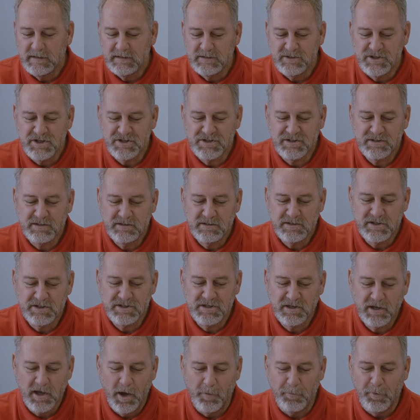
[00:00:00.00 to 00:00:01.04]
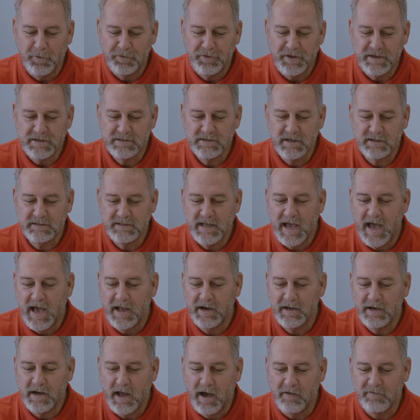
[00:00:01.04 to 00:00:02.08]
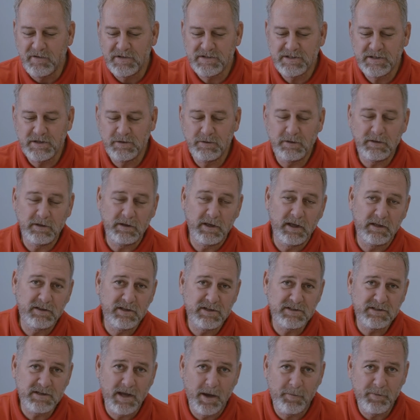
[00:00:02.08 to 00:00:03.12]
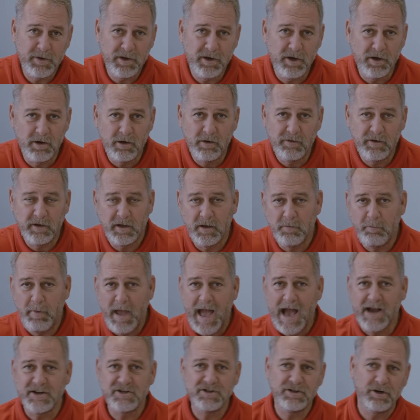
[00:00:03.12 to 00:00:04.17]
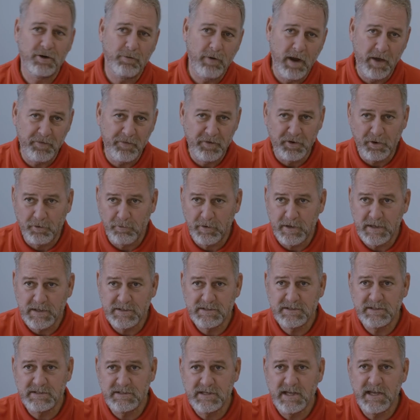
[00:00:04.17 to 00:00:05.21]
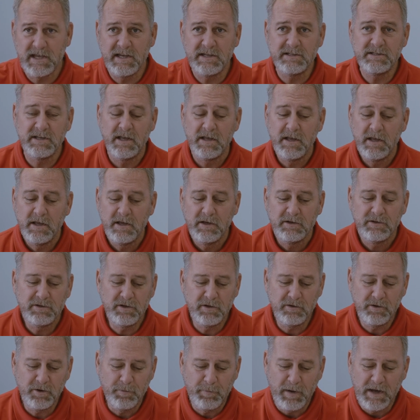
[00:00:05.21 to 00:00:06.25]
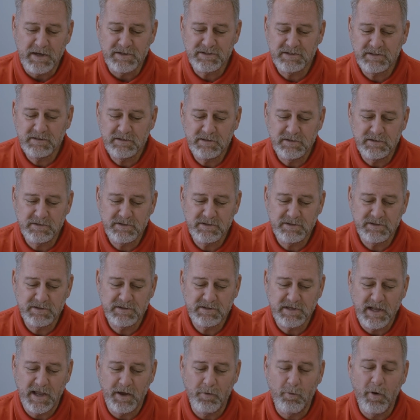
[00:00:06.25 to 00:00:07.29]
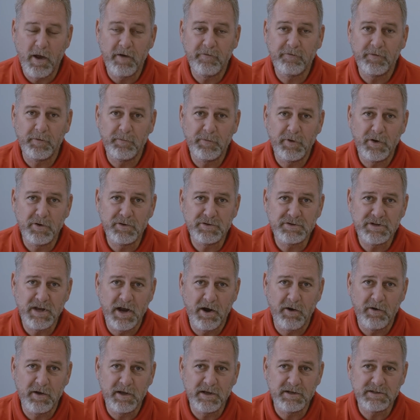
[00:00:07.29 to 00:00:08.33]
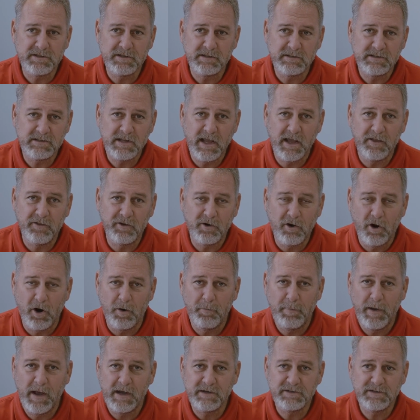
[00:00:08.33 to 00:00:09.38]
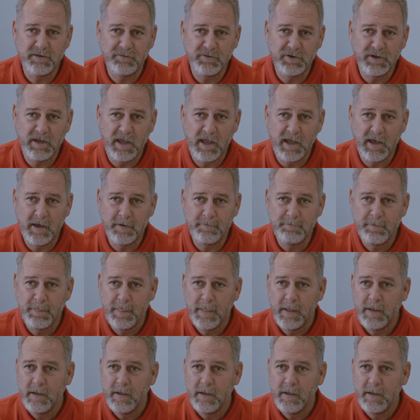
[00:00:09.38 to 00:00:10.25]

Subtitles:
just a couple things like that. And obviously at this time of year, the compaction around the greens and tees, do your best just to stay away from those areas and stay on the cart paths if you can.